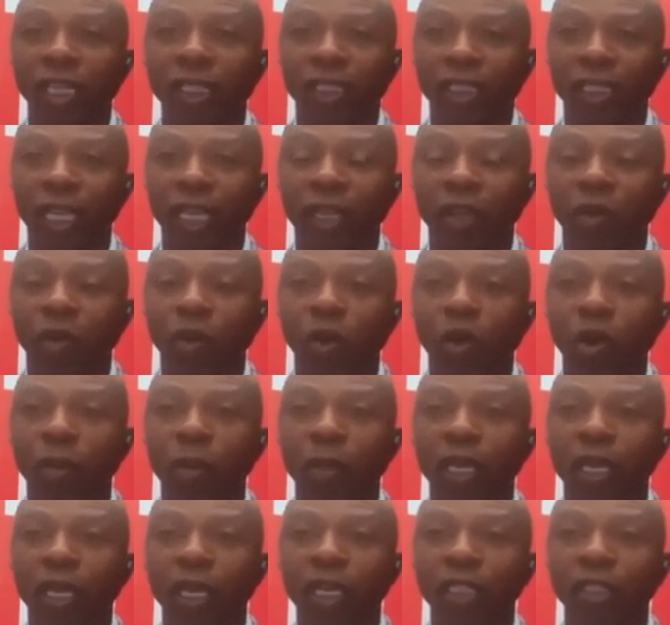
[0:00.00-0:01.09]
in that second
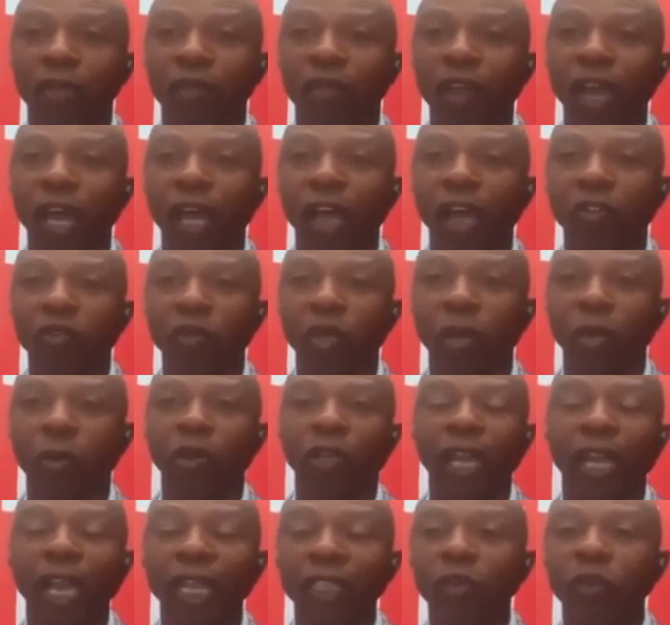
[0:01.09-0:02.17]
quarter because of foul
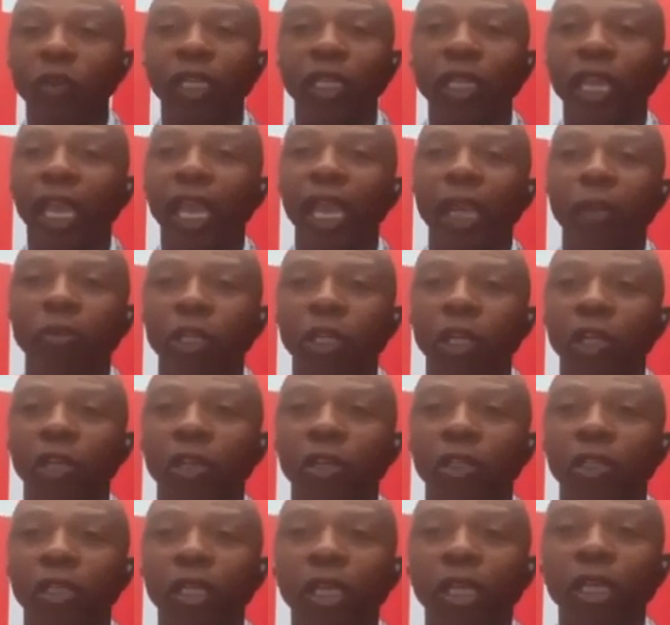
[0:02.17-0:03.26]
trouble. And that's when the game
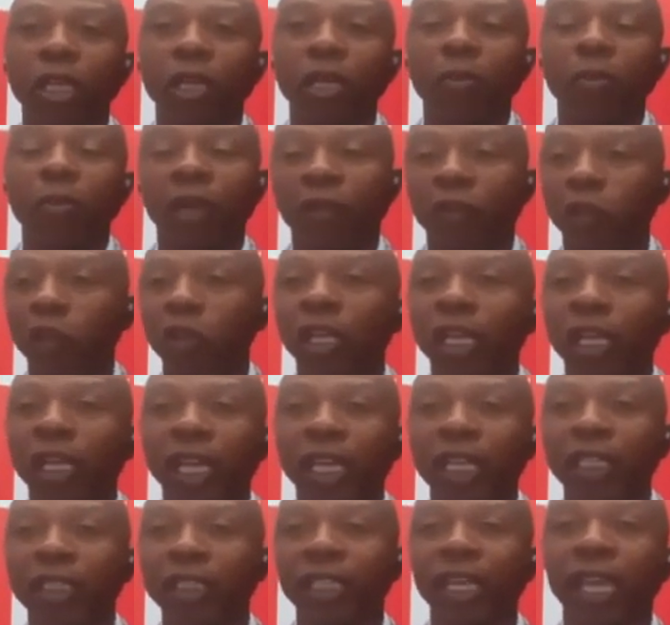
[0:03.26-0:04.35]
turned. But if you
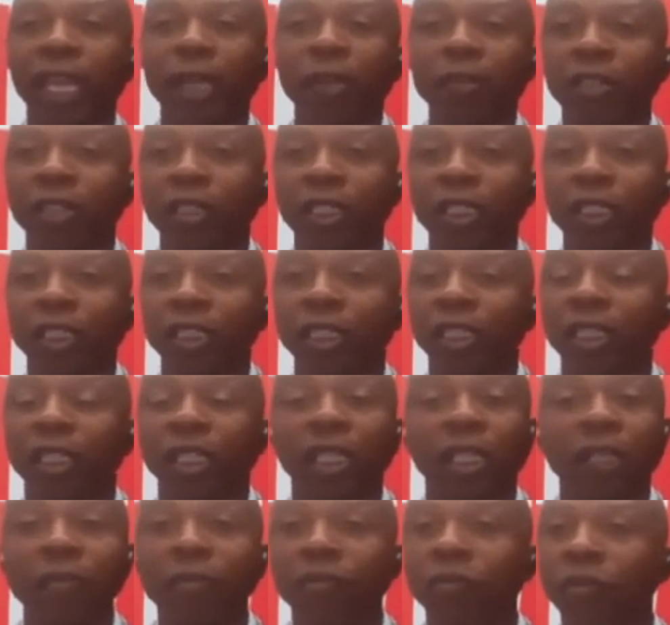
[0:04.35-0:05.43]
look at this game
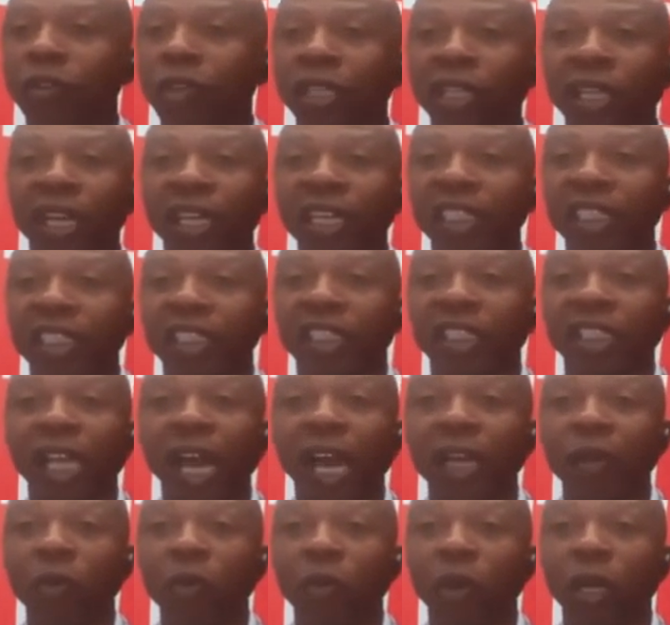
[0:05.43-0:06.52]
statistically, the Nuggets
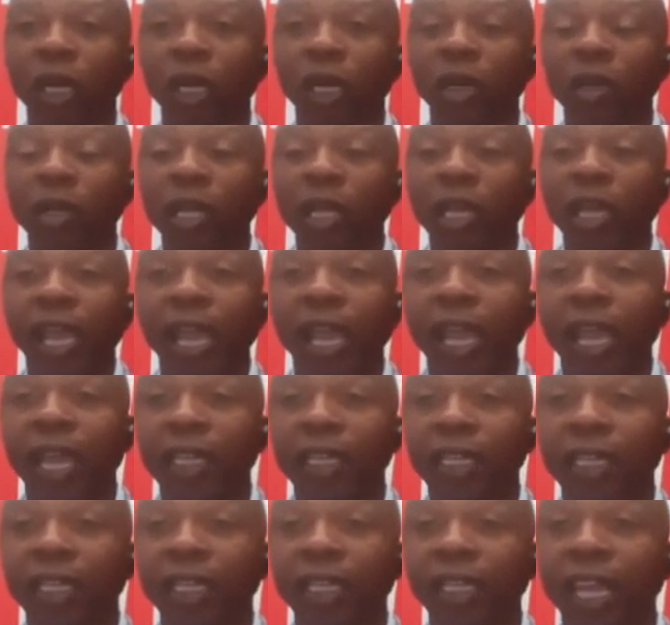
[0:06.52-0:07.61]
shot it well,
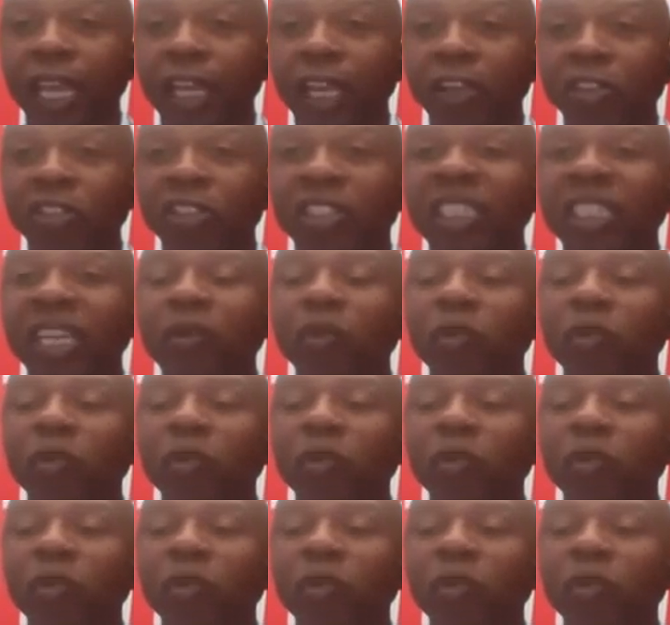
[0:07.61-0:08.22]
and the Lakers